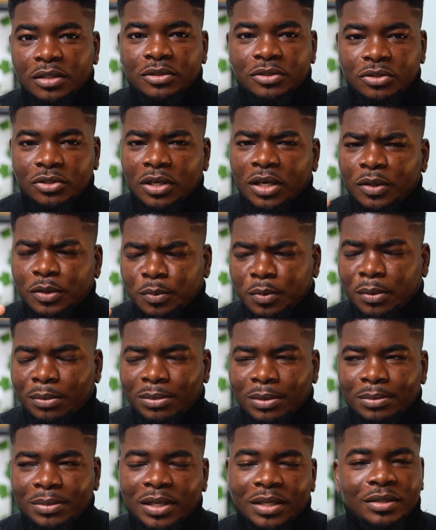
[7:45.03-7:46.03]
The dollar was
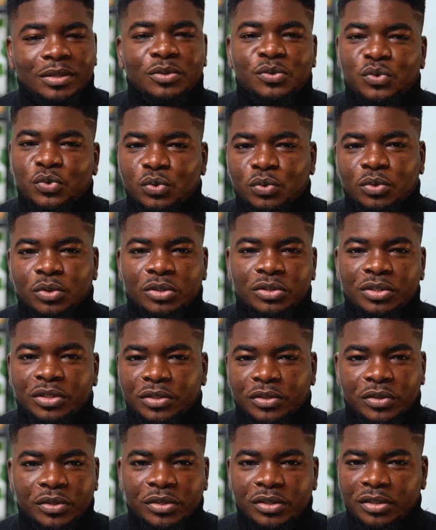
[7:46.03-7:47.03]
probably around 200
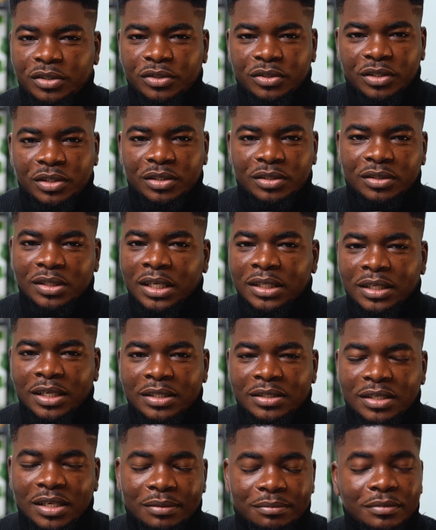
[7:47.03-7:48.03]
or 300 at that
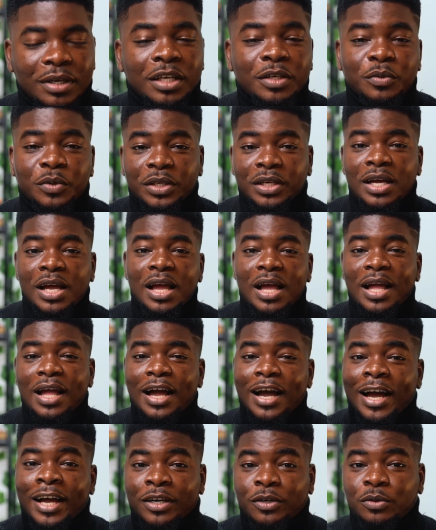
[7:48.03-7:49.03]
time. Anyway,
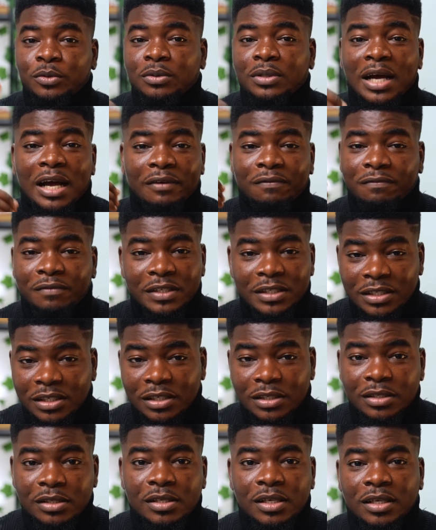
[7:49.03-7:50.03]
I could have
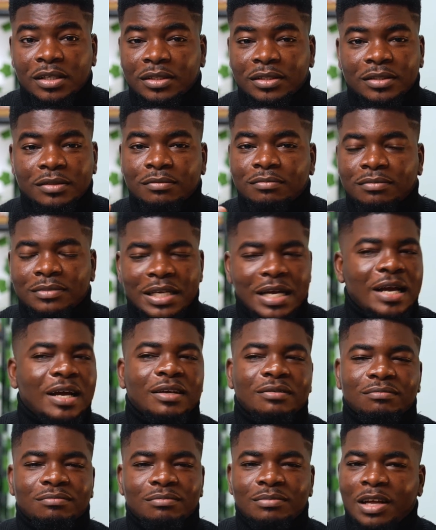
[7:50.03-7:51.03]
easily said, nah,
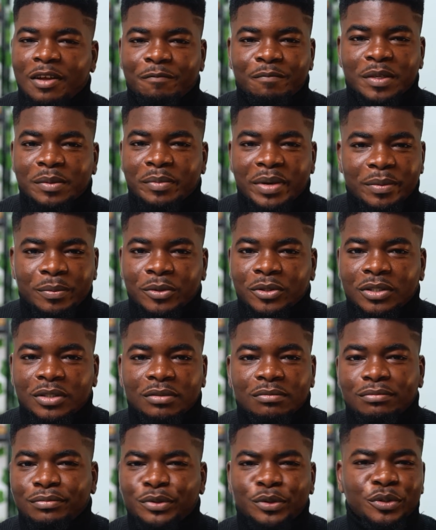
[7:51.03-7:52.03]
I've made my money,
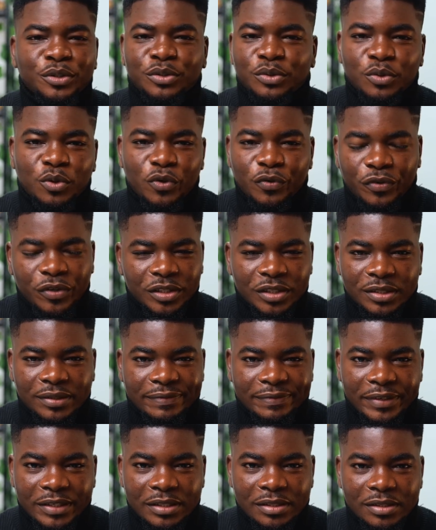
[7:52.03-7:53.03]
don't need to go for this
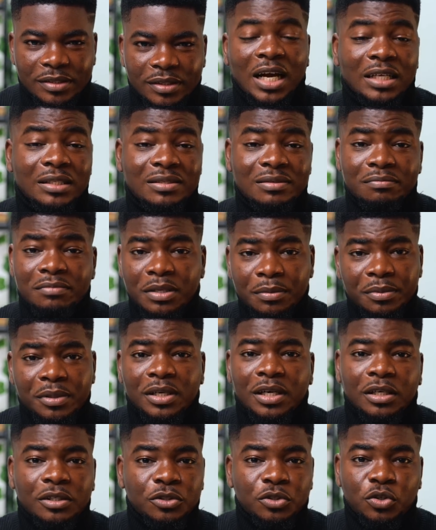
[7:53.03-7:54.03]
event. And me being
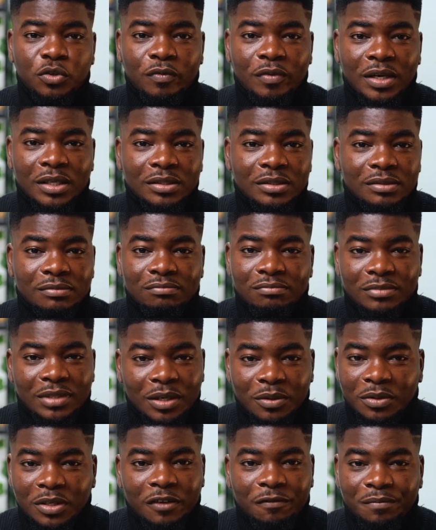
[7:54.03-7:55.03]
an introvert, that
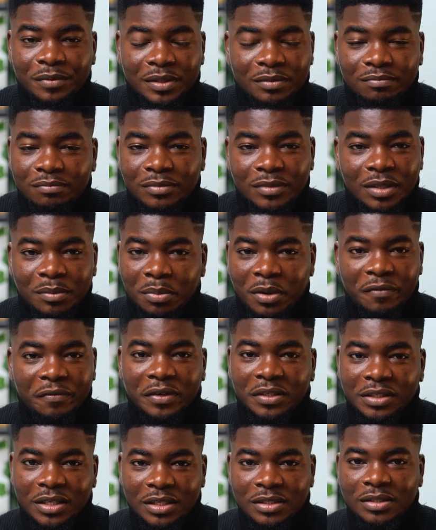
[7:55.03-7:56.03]
would have been a
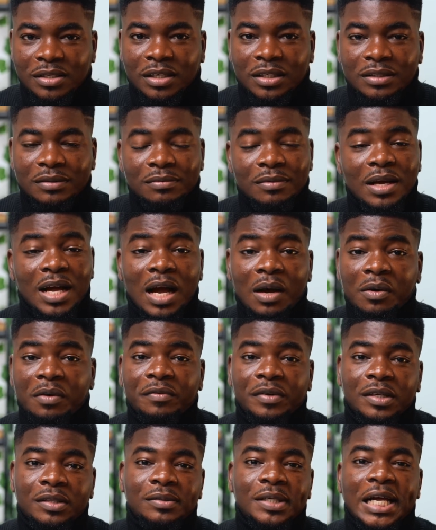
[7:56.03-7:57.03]
perfect answer.
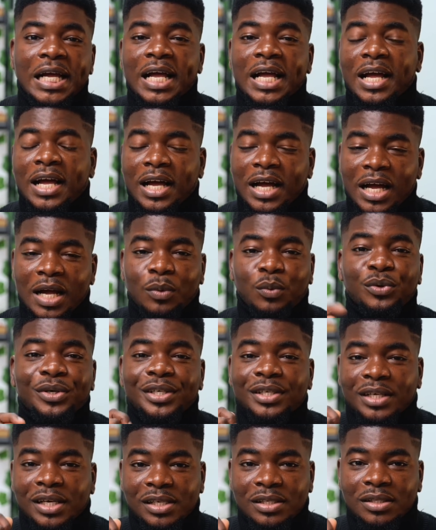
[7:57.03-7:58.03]
However, I wore a
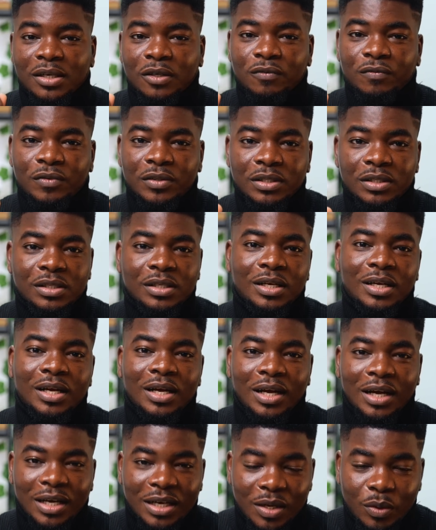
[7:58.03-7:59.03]
nice outfit
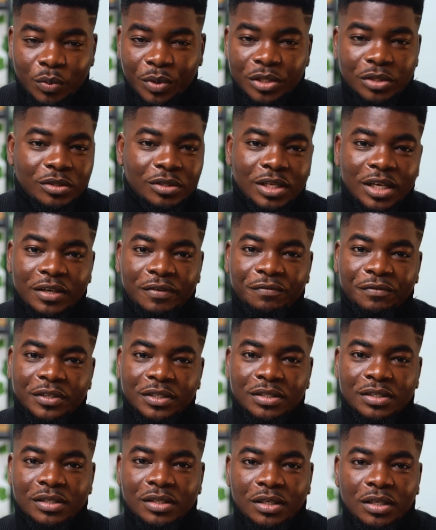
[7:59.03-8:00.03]
and I went to that
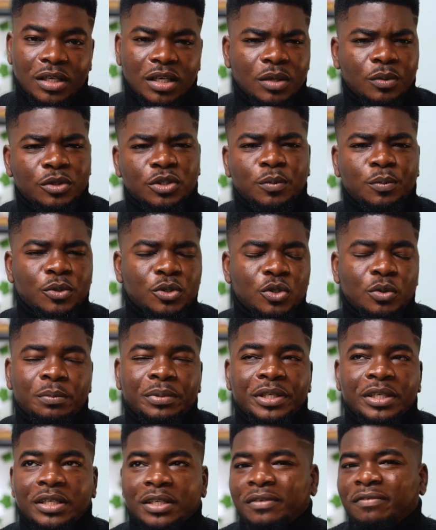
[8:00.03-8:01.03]
event. It was supposed to
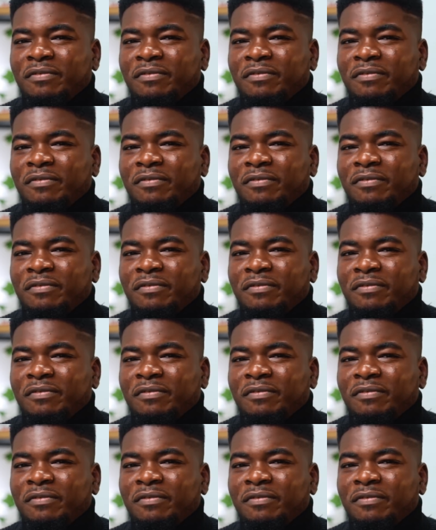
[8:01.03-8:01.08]
be a